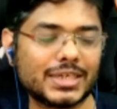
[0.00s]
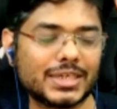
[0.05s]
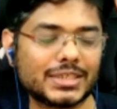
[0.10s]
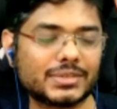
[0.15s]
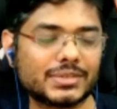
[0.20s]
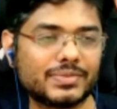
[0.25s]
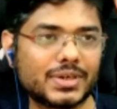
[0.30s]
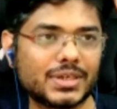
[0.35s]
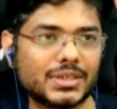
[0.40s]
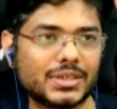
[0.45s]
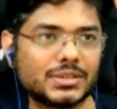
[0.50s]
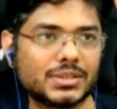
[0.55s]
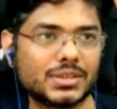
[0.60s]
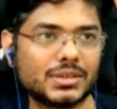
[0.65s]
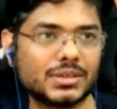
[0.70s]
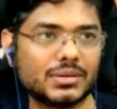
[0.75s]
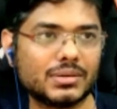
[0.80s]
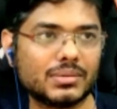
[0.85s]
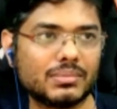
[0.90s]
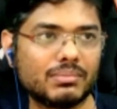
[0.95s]
far as
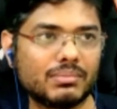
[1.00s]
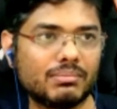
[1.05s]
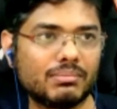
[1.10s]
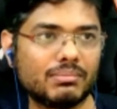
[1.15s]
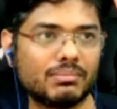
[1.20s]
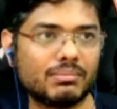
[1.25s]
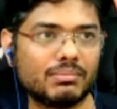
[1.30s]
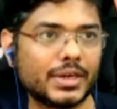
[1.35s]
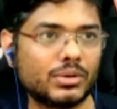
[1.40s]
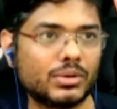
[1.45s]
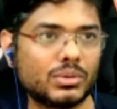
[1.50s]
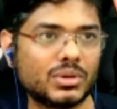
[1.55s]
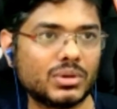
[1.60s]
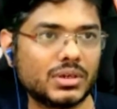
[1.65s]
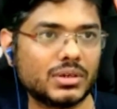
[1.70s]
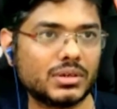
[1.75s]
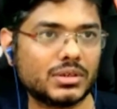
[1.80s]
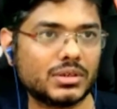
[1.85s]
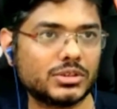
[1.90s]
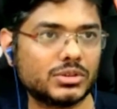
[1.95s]
my role
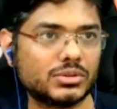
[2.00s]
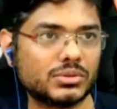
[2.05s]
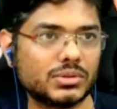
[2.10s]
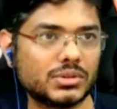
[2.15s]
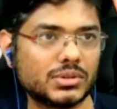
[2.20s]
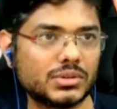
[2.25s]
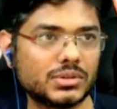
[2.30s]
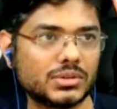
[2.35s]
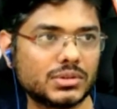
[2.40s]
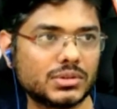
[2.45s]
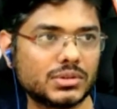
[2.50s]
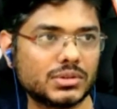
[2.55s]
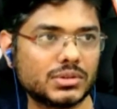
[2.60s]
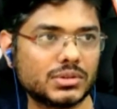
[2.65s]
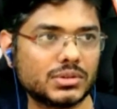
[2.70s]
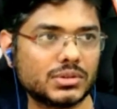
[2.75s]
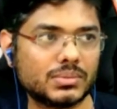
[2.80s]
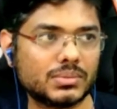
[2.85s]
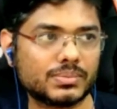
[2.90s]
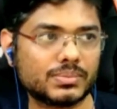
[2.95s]
in Arjun's
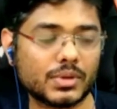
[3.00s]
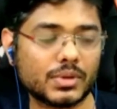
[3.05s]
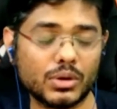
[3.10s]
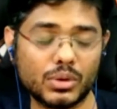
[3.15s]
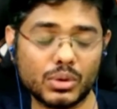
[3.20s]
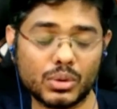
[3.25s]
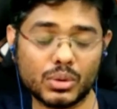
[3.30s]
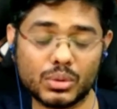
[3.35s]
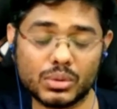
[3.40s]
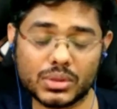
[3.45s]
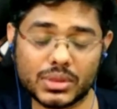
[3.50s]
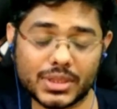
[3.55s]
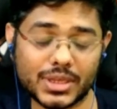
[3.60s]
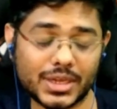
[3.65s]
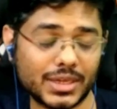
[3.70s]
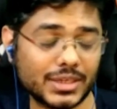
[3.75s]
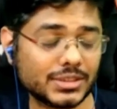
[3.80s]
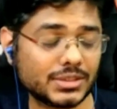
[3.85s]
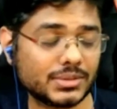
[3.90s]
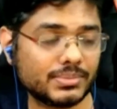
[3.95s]

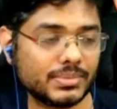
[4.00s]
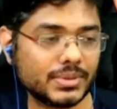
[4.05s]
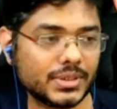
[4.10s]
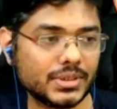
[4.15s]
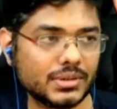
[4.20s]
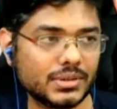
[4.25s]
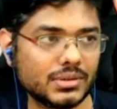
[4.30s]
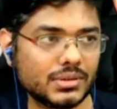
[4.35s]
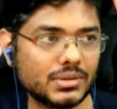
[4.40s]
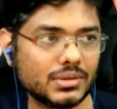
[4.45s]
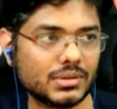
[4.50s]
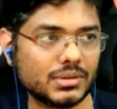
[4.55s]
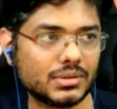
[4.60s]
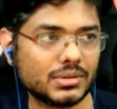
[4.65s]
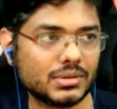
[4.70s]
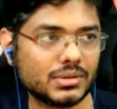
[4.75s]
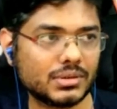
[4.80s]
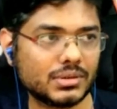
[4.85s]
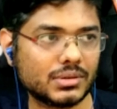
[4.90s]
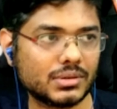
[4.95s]
growth has been,